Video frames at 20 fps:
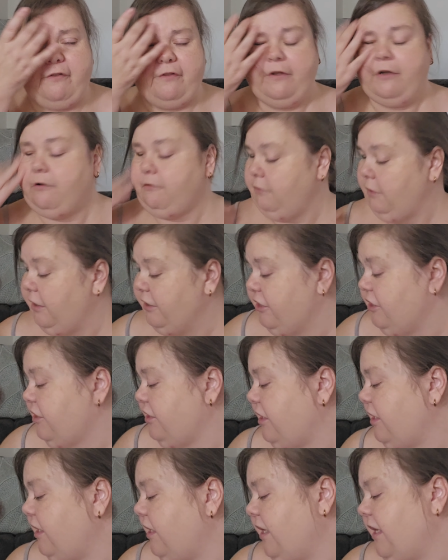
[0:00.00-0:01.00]
So I
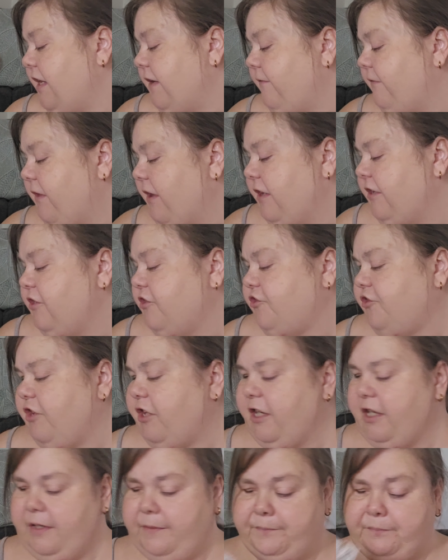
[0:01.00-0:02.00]
just thought I'd give that a
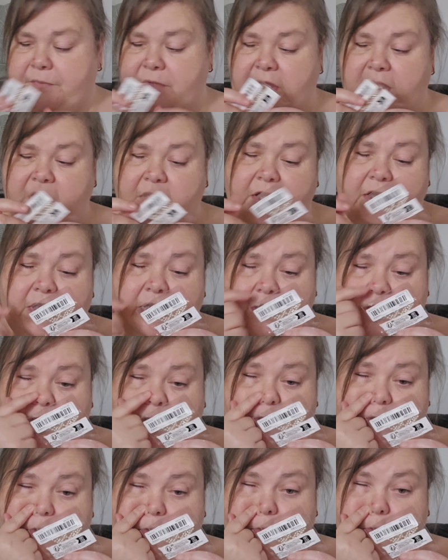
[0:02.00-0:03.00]
try. I don't know
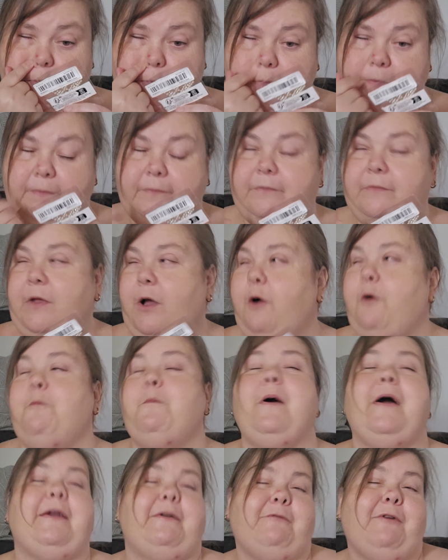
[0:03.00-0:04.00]
what it's Oh,
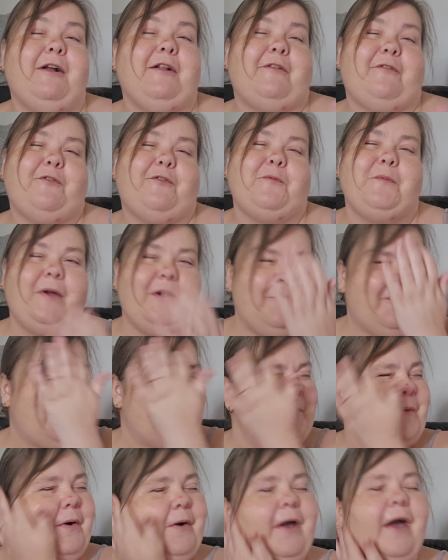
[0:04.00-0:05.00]
Mike wants to wear
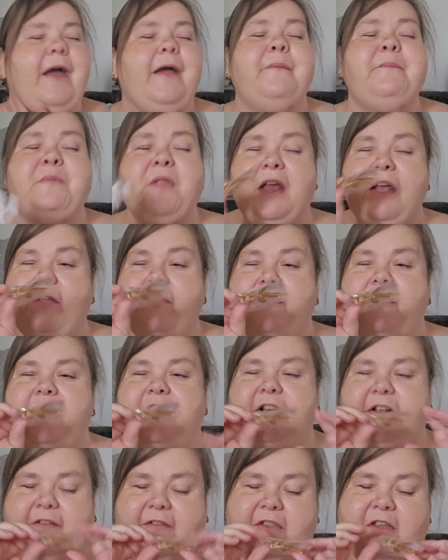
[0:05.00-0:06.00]
them. Okay. The
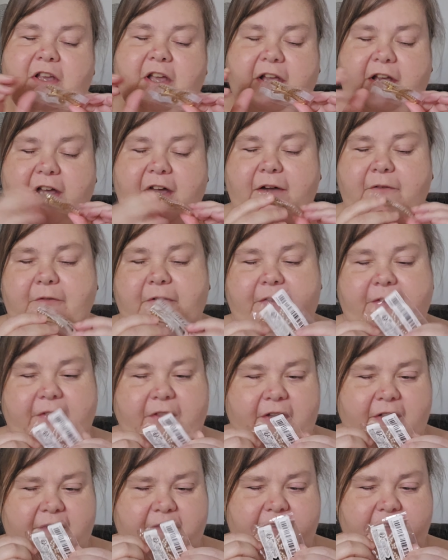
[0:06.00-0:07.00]
next thing I got was
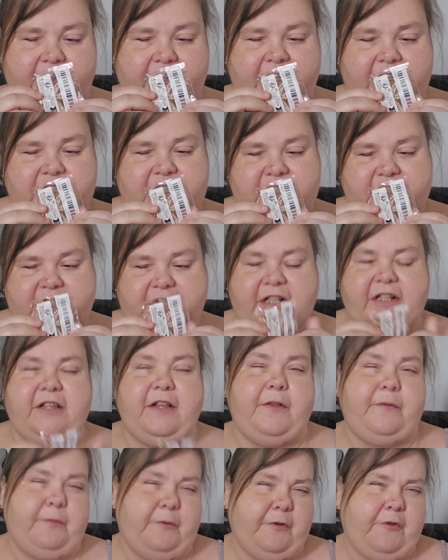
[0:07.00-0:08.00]
this, and I just thought
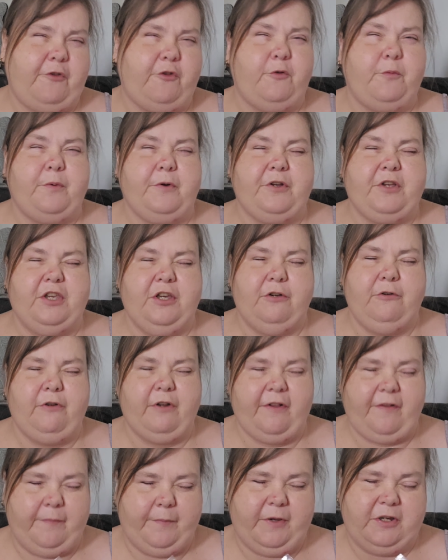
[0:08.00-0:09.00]
this was super
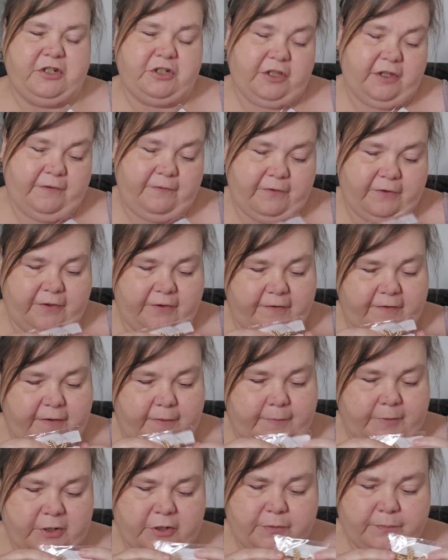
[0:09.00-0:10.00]
cute, especially for the
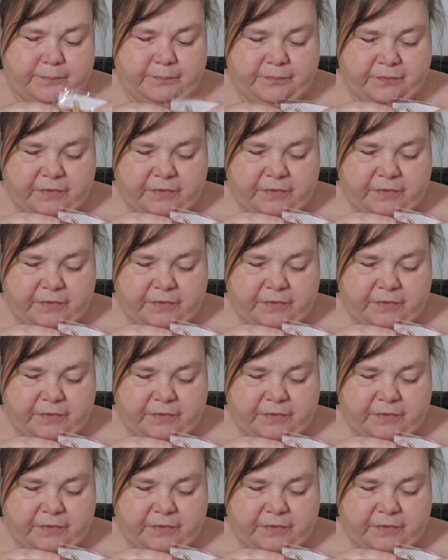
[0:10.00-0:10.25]
summer.